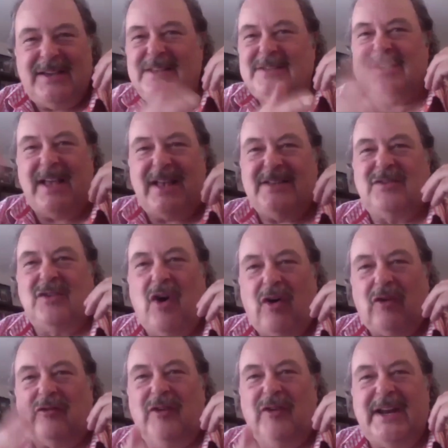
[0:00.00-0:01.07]
It's it's
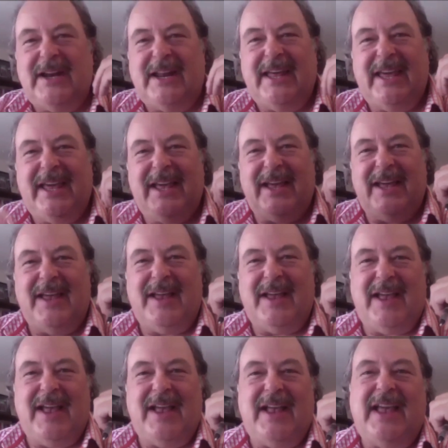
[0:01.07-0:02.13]
not really.
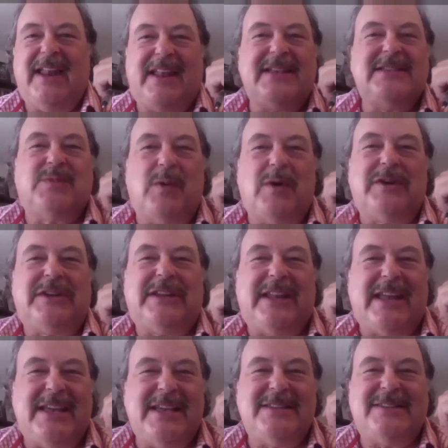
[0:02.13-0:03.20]
It, it is what it
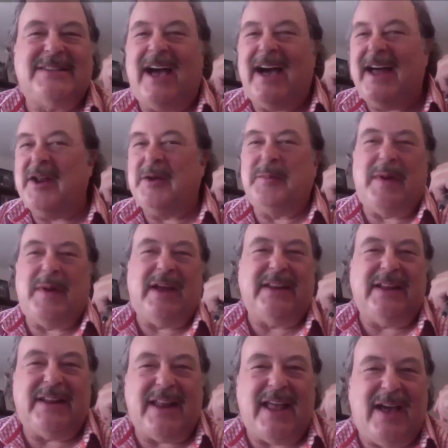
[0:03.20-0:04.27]
is. I don't mind
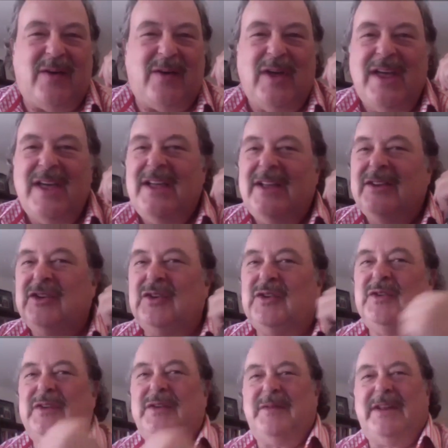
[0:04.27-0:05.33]
it now. You
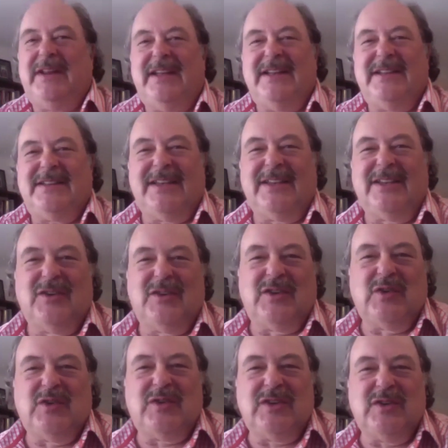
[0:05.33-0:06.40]
know what I mean? It, you
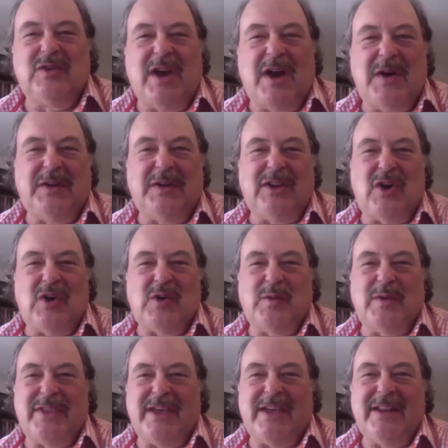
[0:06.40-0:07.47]
you you go along
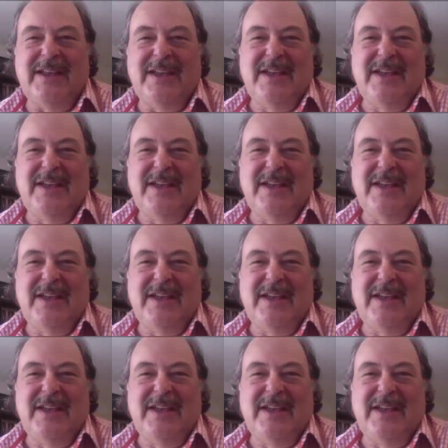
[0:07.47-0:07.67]
with it.